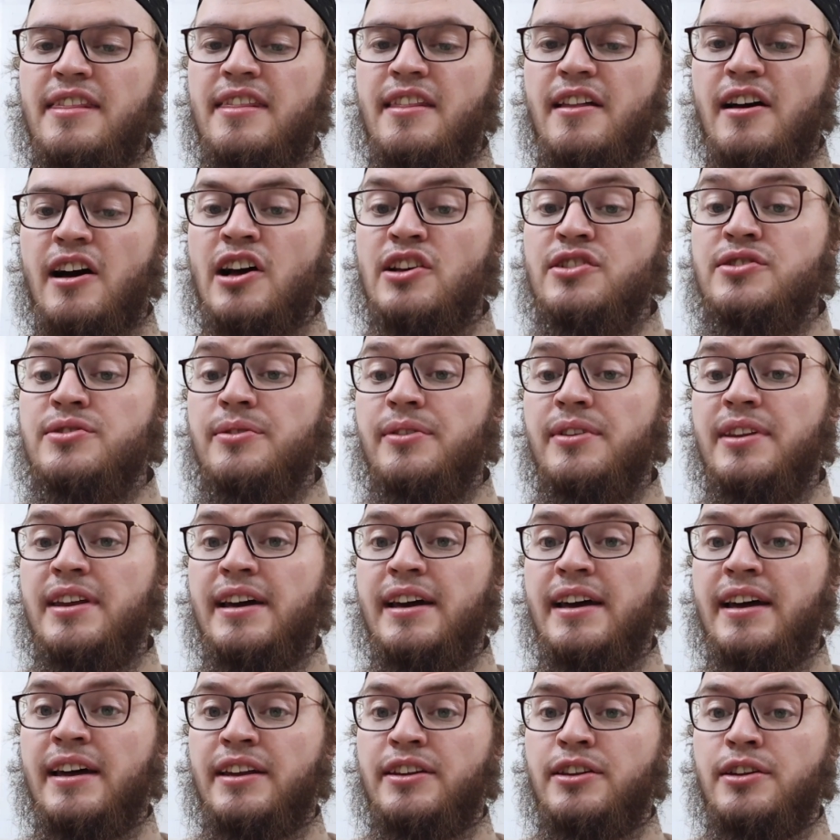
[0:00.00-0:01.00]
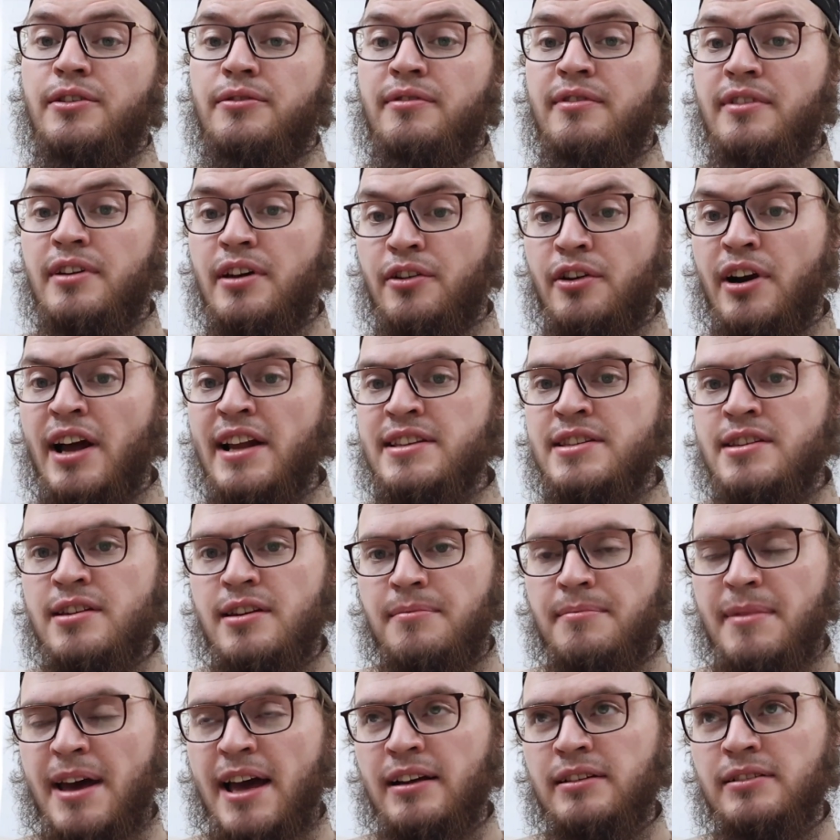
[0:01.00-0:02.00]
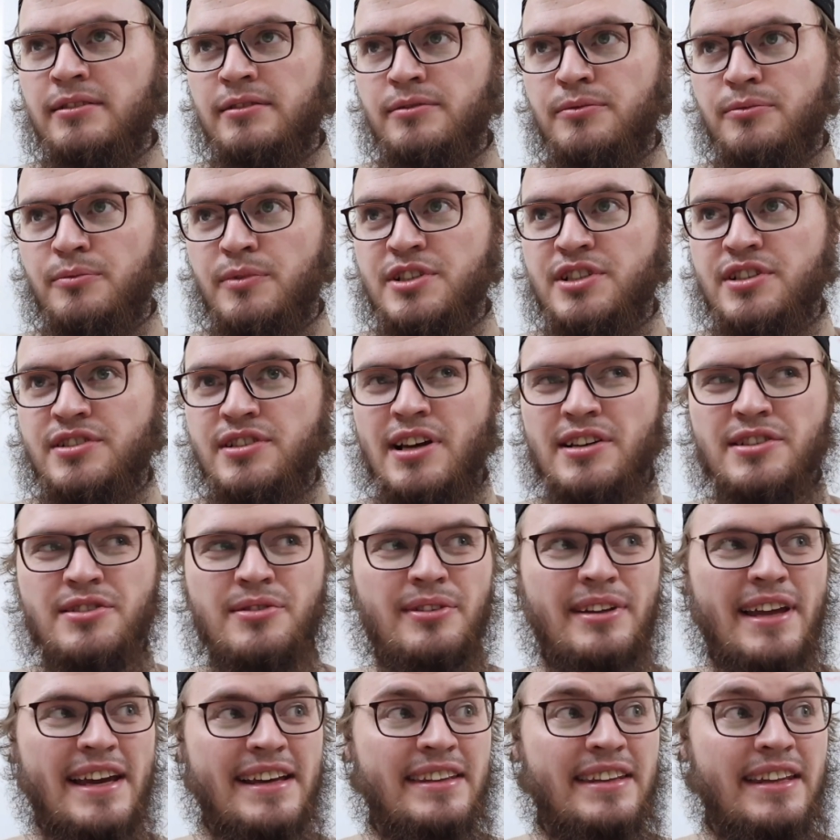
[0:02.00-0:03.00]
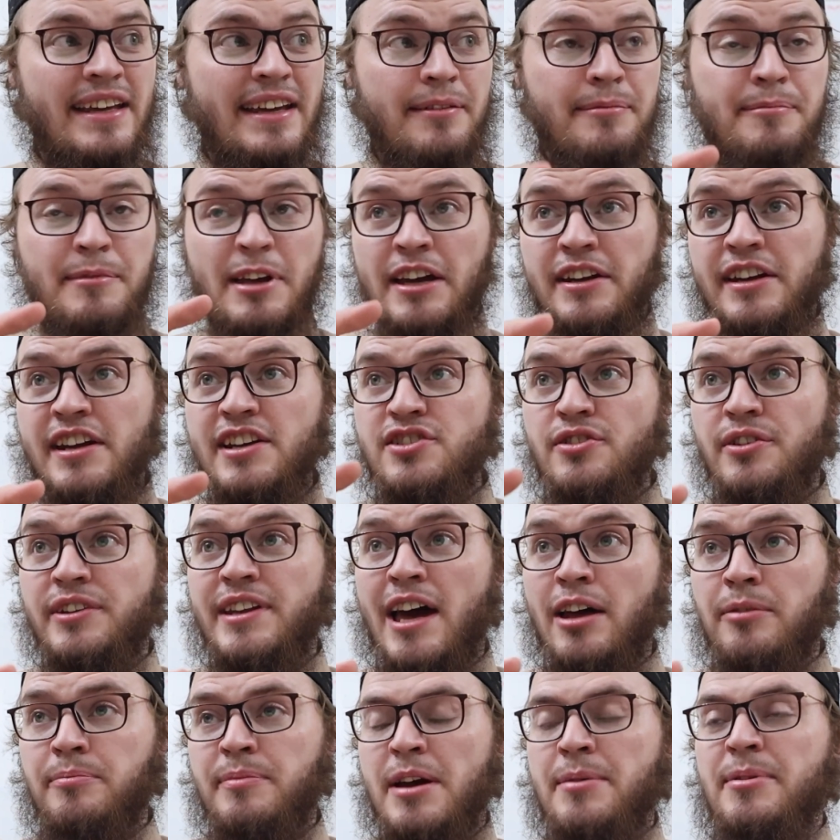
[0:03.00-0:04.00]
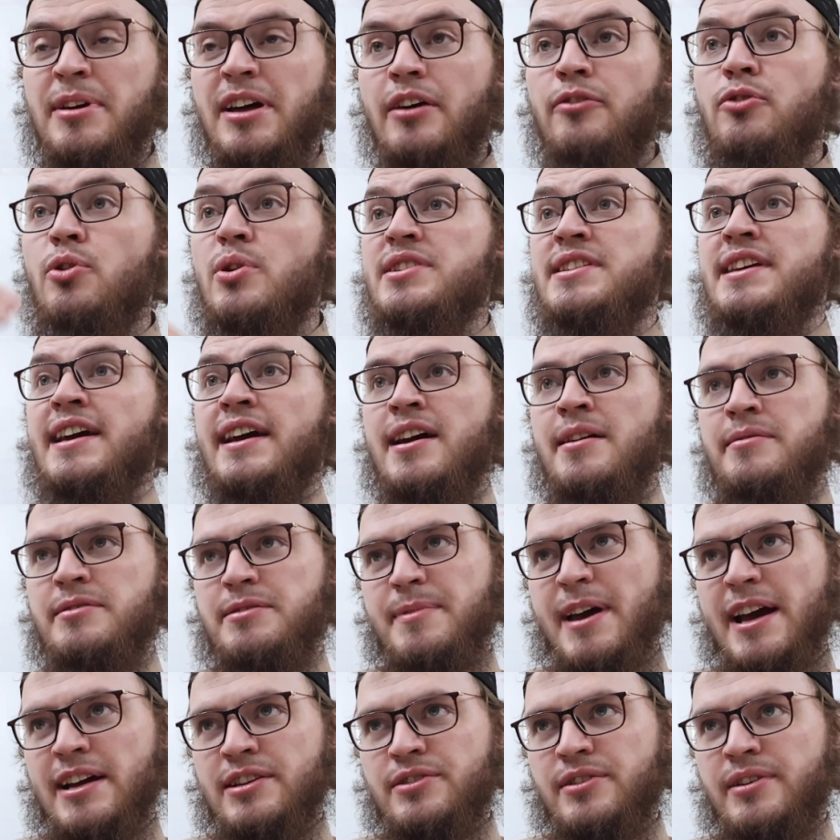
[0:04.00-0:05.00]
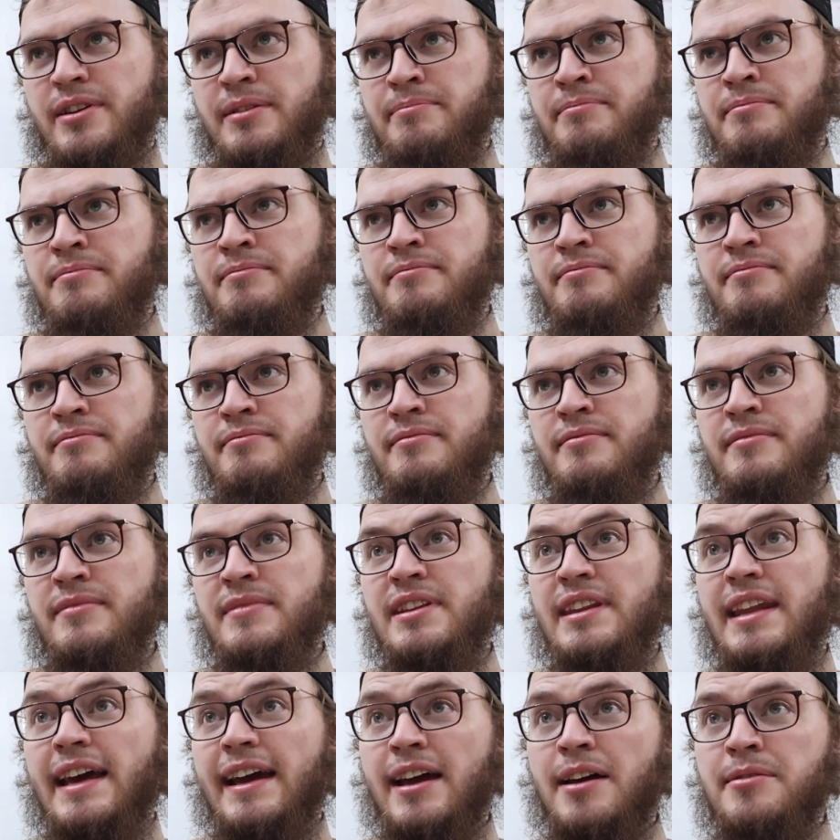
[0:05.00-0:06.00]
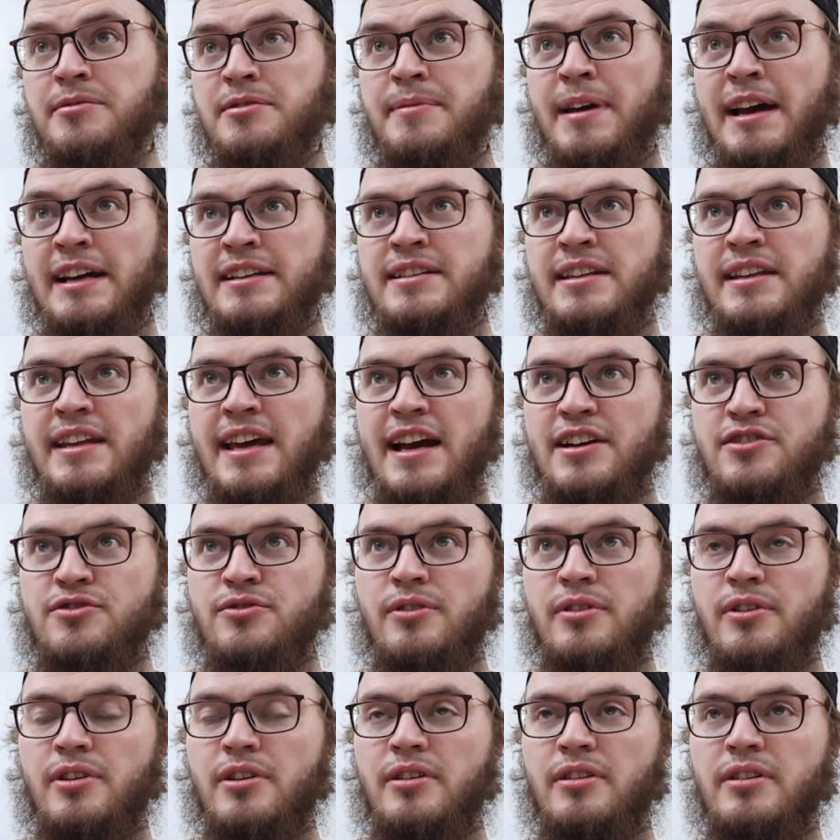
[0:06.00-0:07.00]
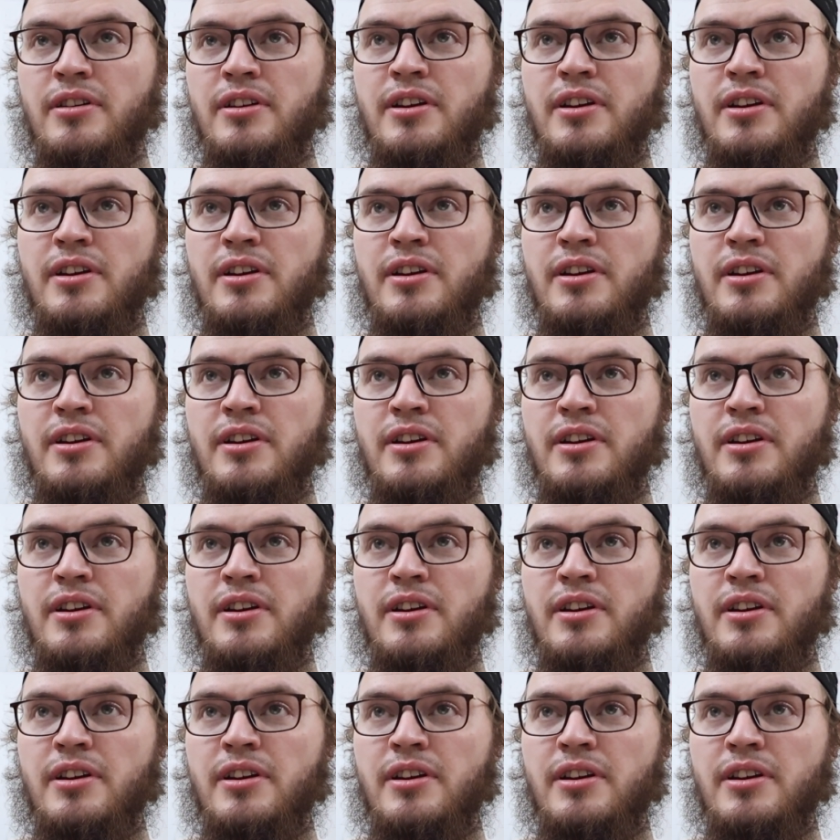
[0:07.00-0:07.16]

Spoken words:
also the Ratsan Mal, which is also like the initial down payment, of course that comes back to him. That comes back to the actual